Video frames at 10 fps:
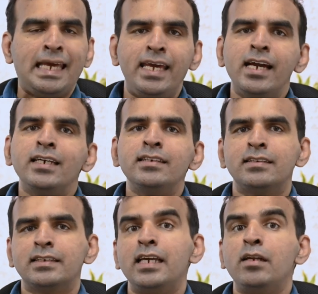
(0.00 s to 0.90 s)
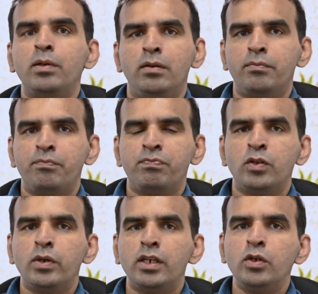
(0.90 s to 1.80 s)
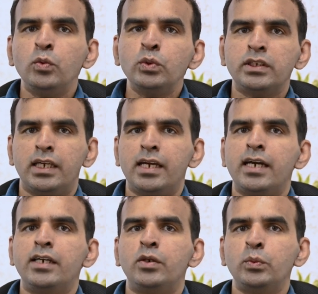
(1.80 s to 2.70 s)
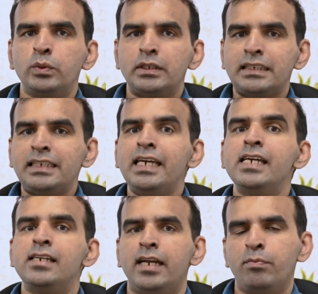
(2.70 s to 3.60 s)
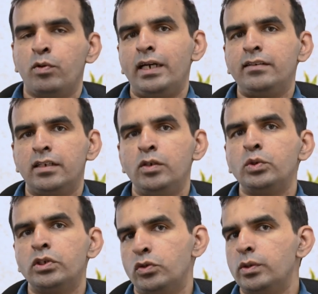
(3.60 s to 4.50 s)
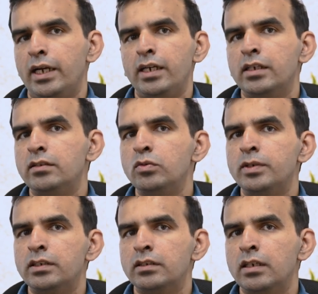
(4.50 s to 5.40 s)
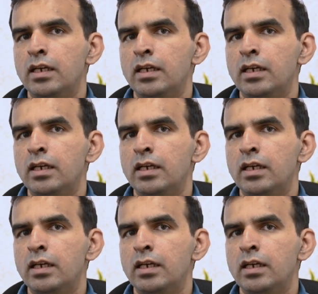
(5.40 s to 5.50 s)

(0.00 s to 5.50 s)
A I is scalable. You can use A I to scale and provide solutions to the end consumers.